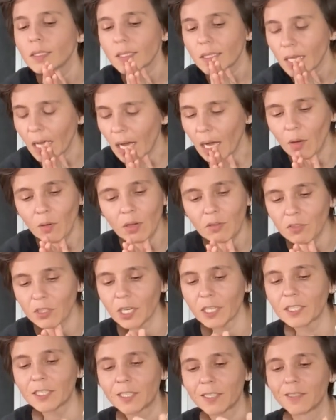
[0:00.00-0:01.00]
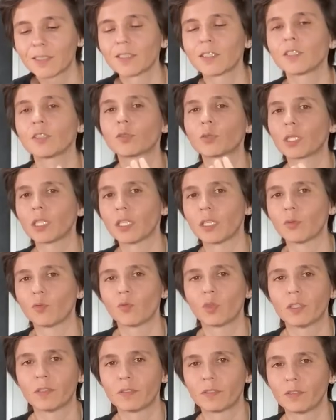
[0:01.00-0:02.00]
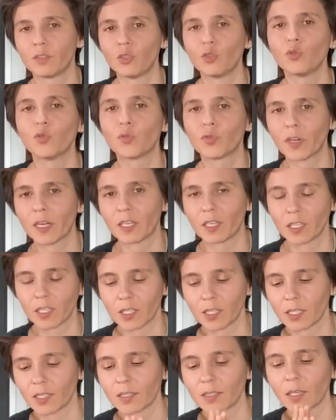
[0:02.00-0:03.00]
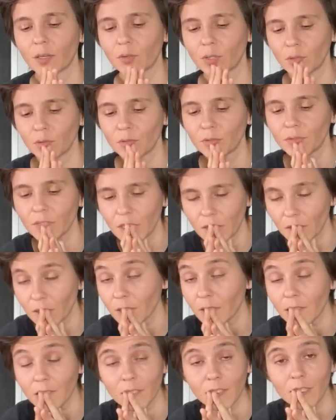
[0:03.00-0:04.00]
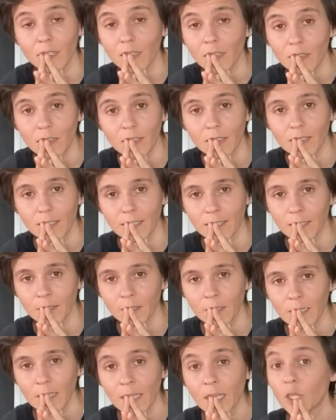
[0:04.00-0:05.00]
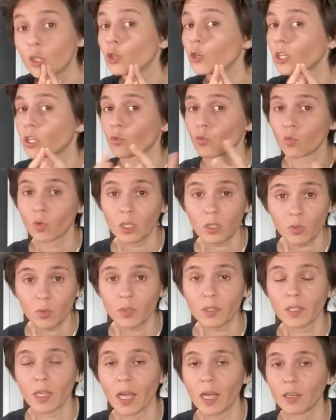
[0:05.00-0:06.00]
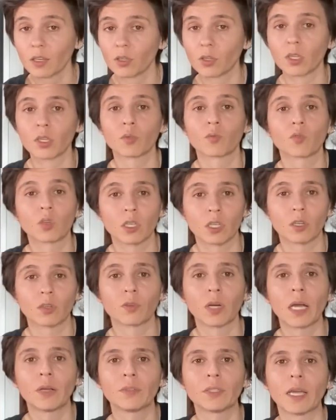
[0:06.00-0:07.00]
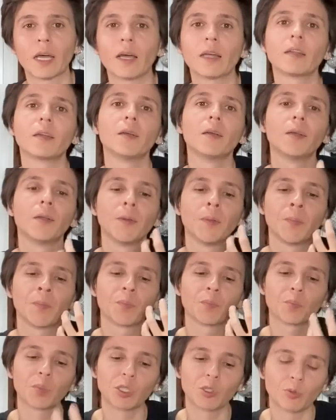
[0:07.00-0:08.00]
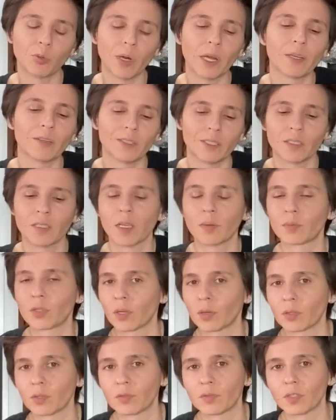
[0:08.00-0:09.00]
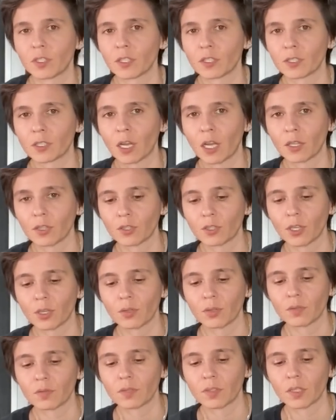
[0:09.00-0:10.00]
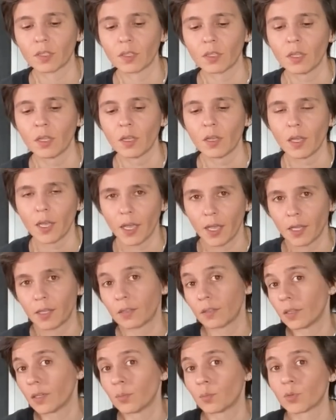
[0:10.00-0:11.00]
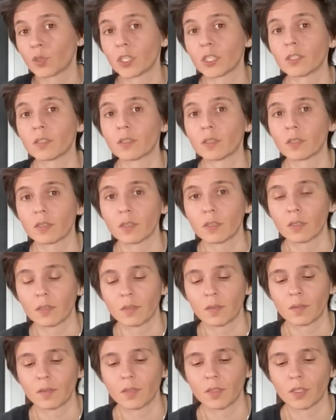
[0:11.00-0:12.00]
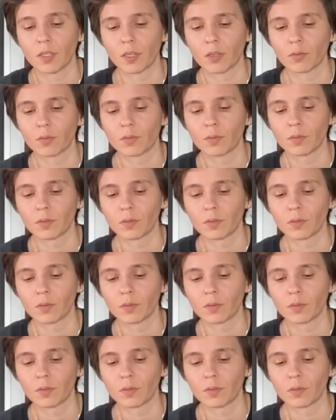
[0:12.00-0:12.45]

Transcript: However, I disagree with you fighting against how you feel here. You know, you can work with that, you can work around that, but try to accept how you feel, acknowledge how you feel, and embrace it, you know.